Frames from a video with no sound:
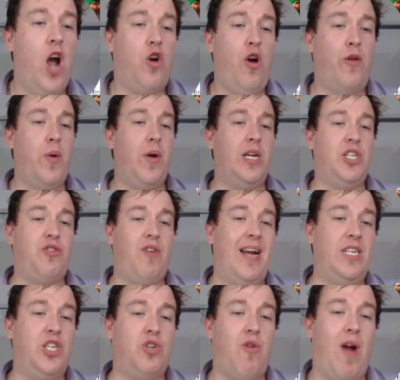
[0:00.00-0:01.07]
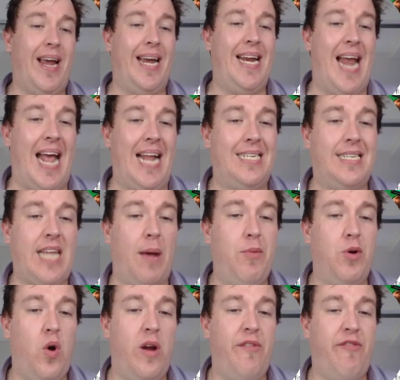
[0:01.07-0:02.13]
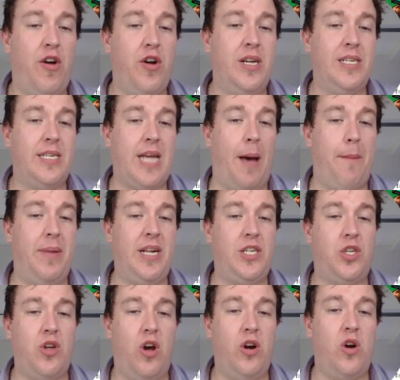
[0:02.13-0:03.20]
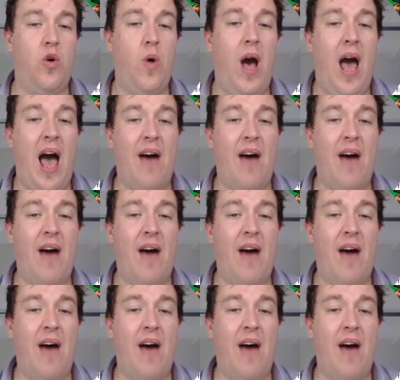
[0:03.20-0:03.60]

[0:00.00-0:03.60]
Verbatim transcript: Crypto exchange Kraken and stablecoin-focused company Circle